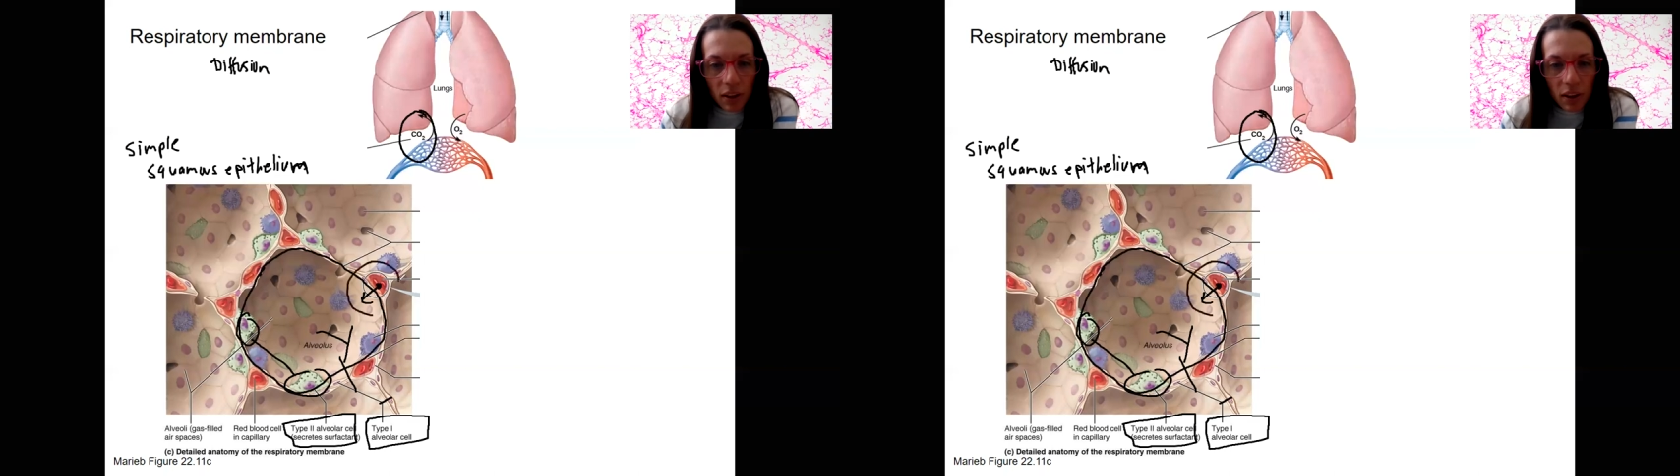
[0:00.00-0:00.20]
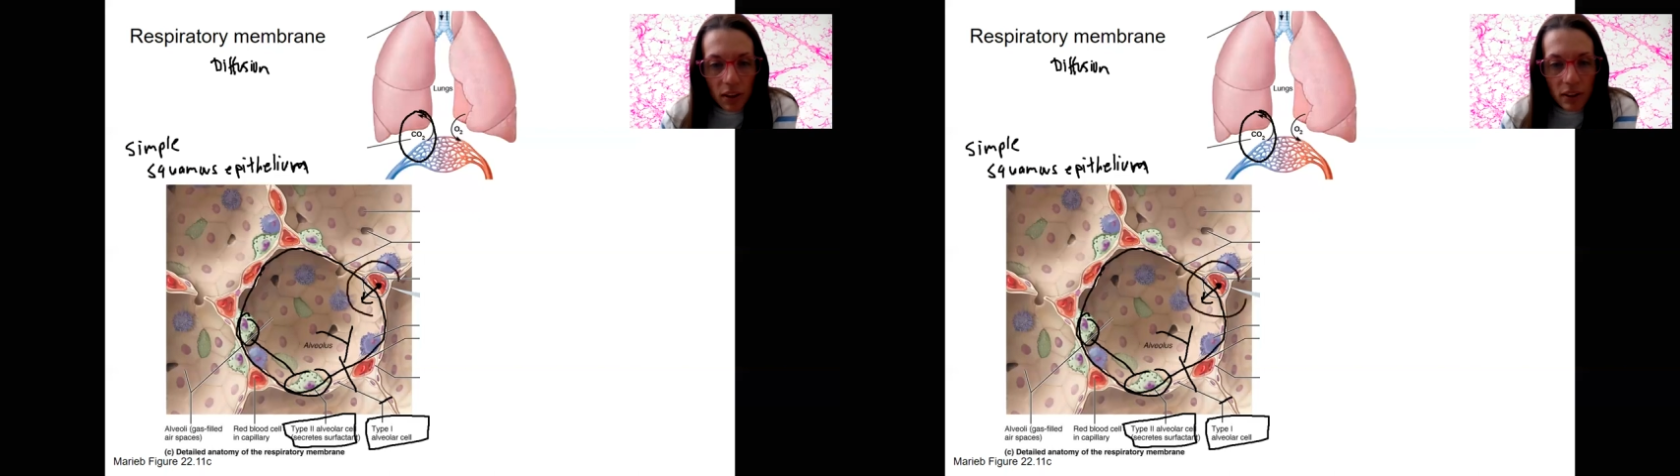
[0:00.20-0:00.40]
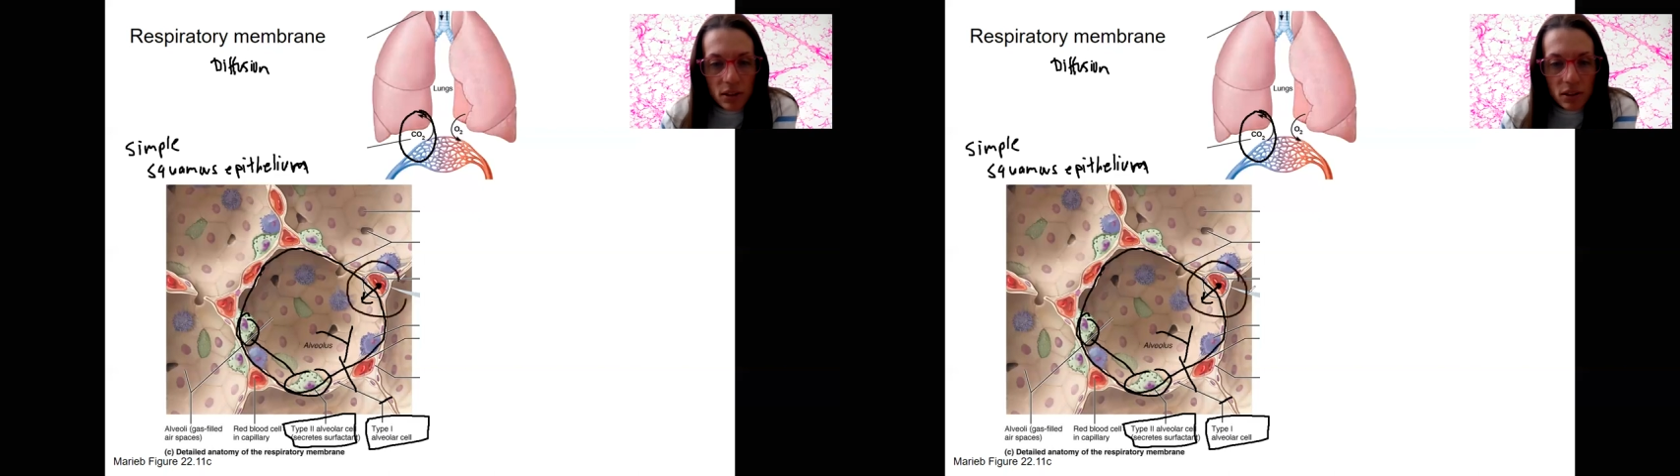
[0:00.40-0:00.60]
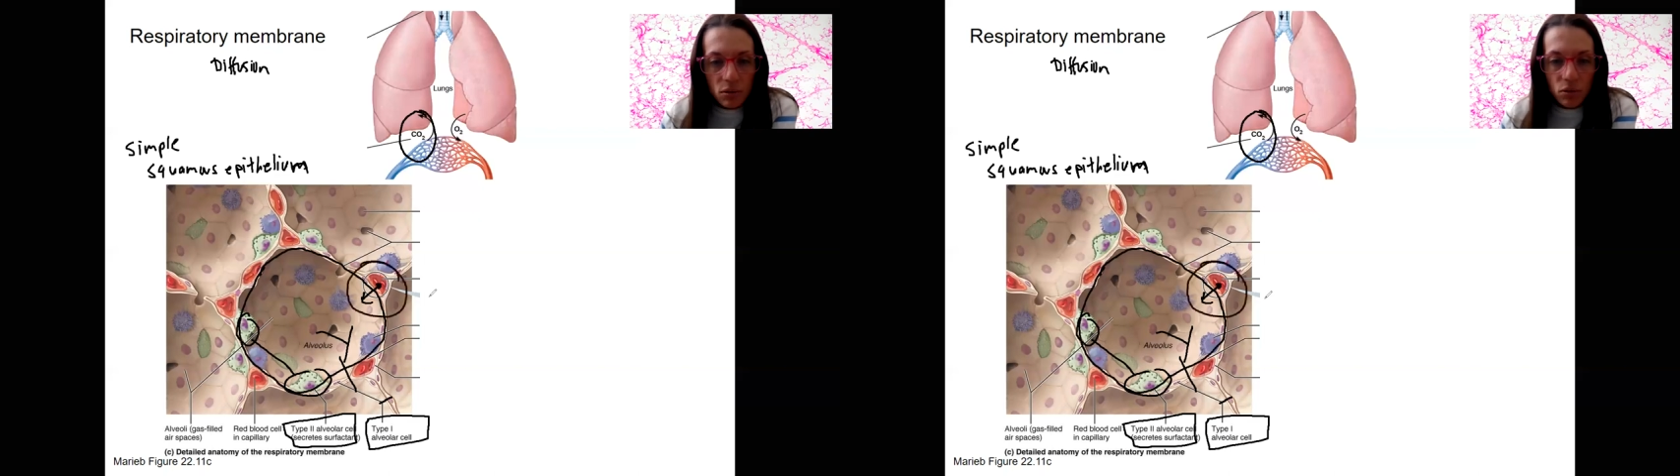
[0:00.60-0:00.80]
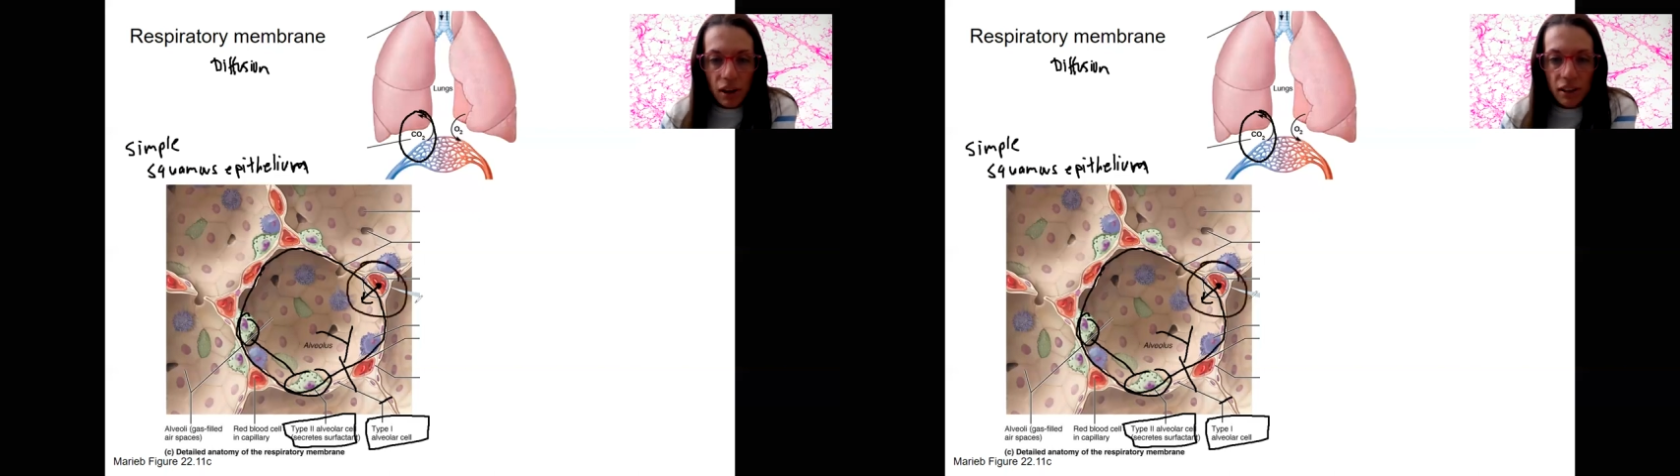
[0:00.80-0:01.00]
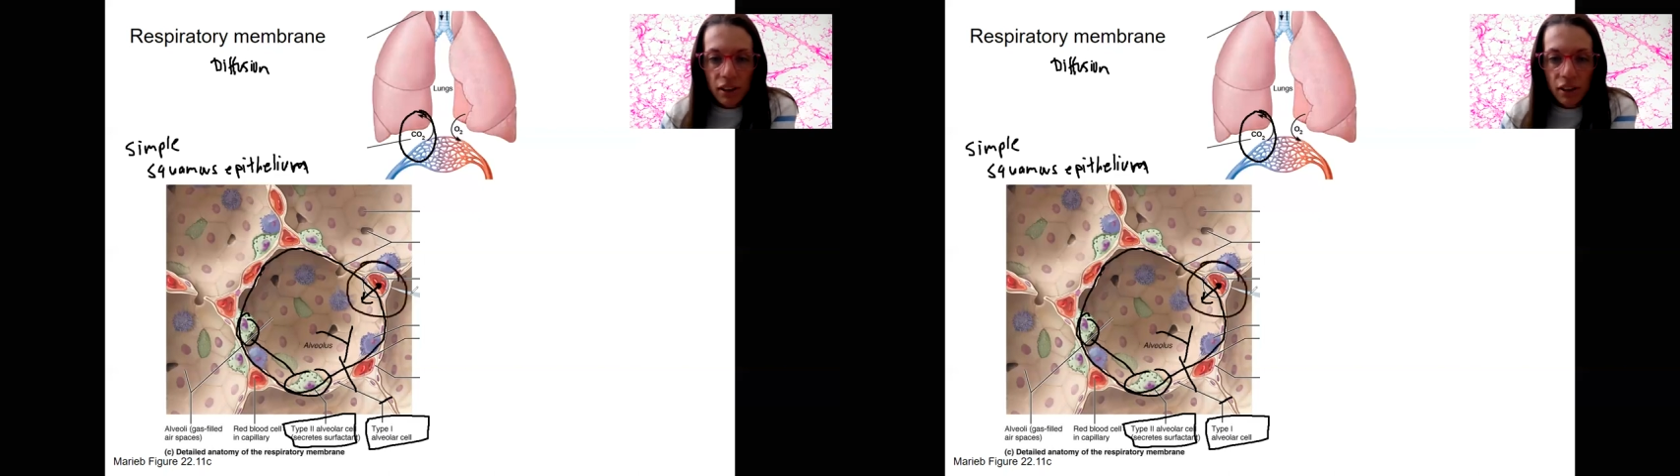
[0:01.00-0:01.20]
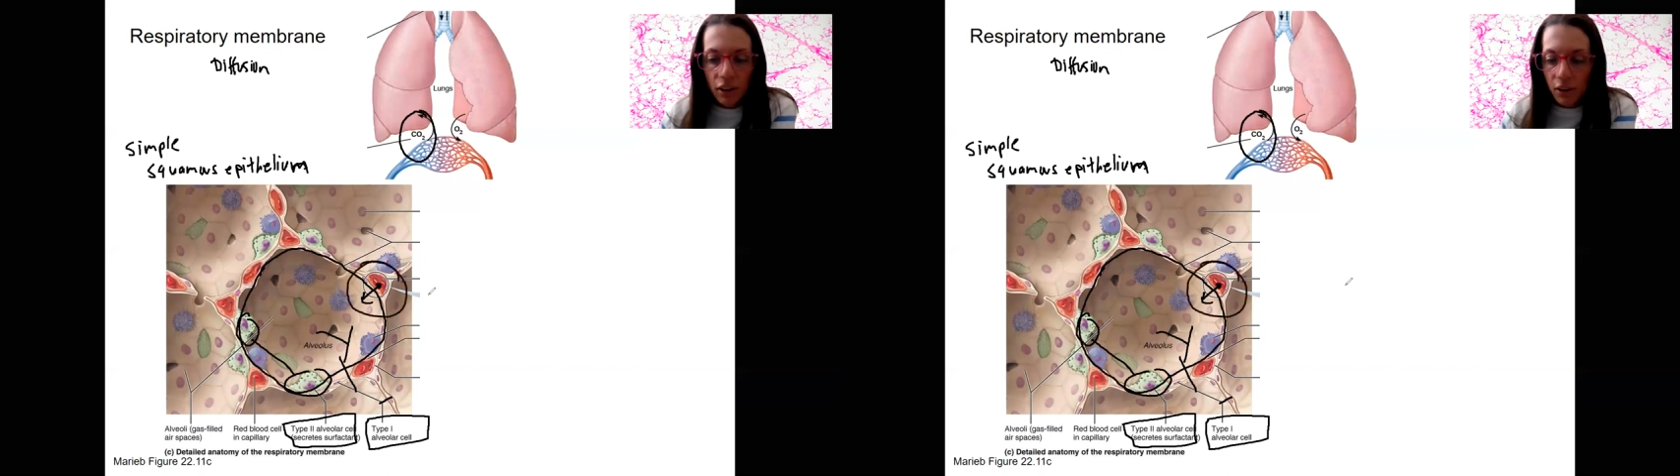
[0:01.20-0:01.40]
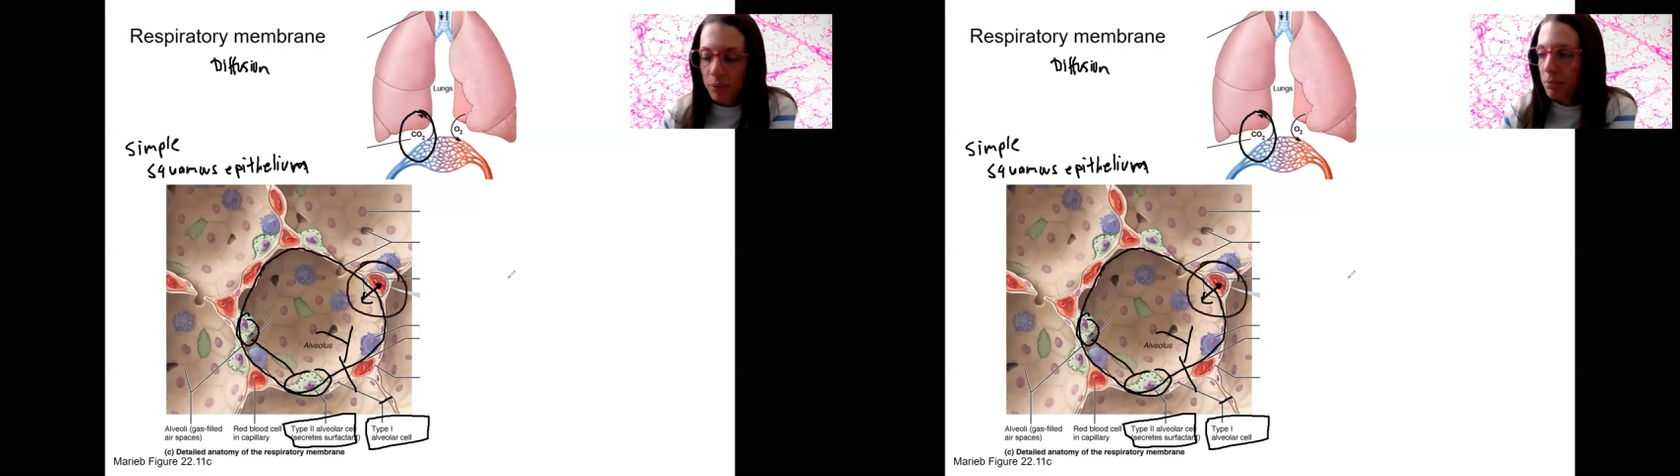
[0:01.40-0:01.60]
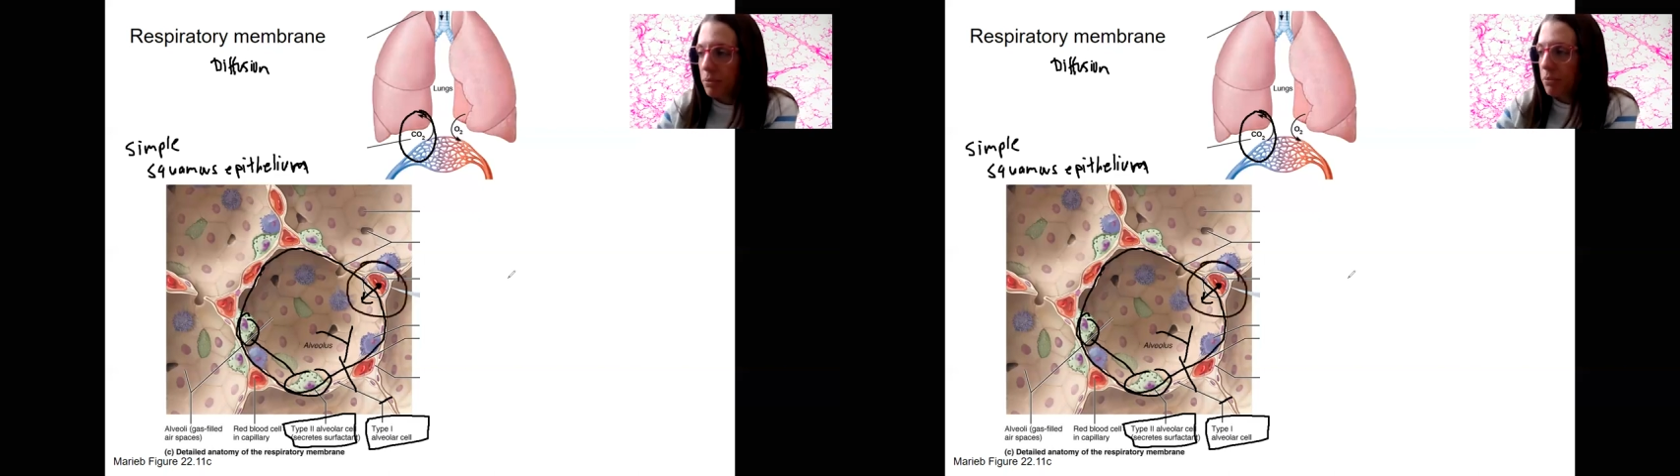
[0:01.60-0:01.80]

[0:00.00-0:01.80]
this right here.